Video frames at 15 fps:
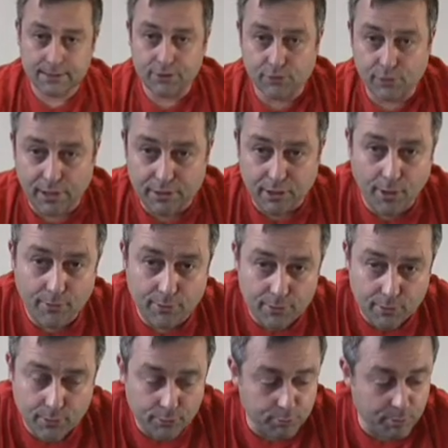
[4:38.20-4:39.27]
throughout the whole of
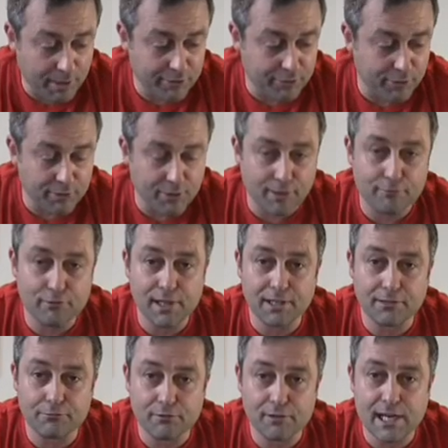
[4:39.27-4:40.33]
the Hawke's Bay, so I kind of
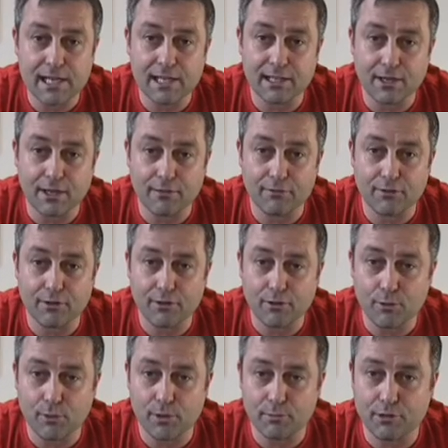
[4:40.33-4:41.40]
really, really kind of
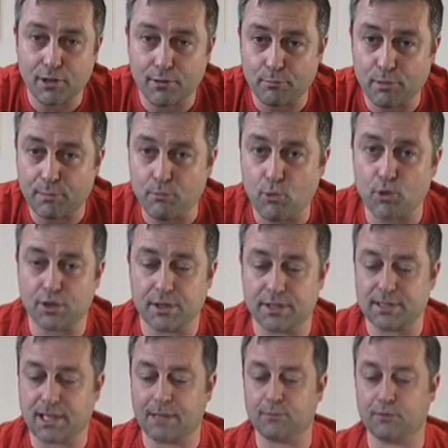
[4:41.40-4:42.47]
thought it would kind of bring more to
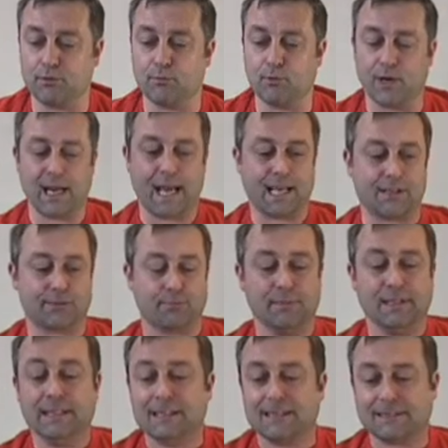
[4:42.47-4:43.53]
the table than what it has.
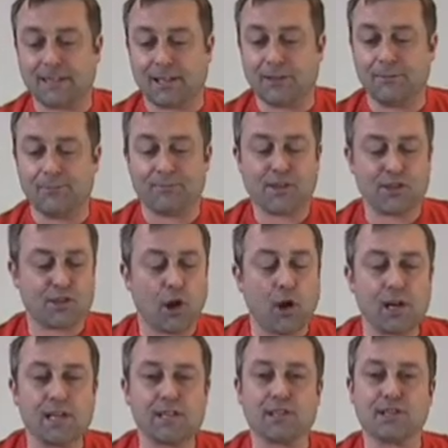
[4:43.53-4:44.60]
So slightly